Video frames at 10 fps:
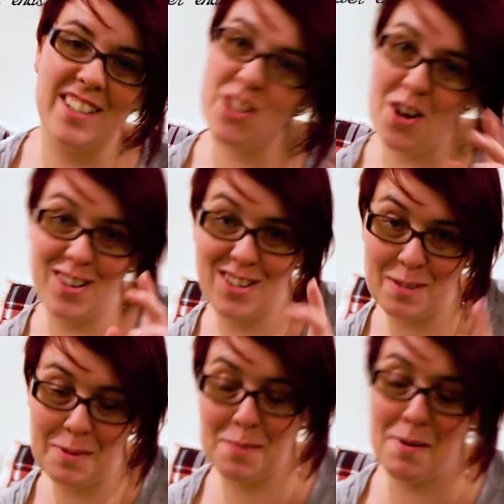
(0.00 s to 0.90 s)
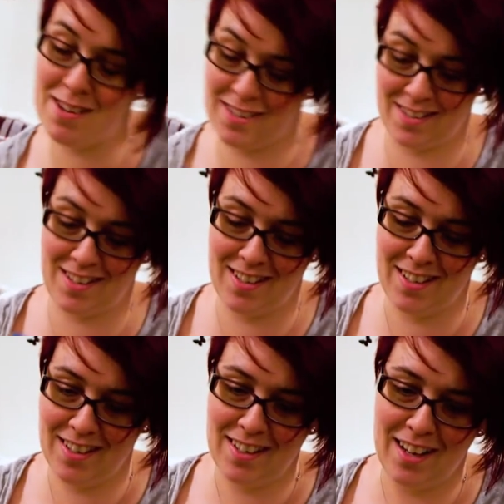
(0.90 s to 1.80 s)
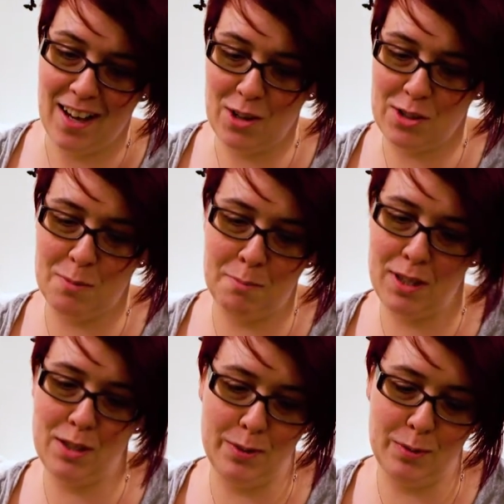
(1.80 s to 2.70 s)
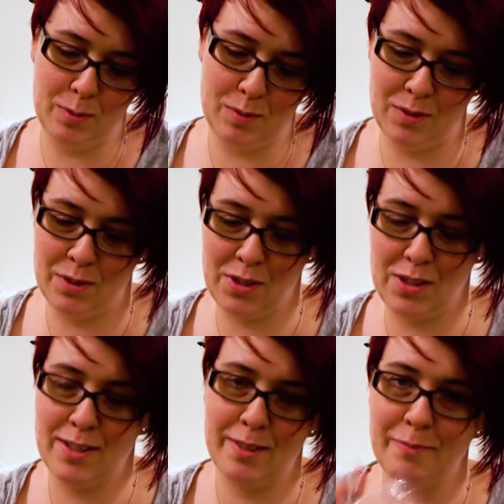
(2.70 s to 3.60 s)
It's no Christmas present, but some balloons.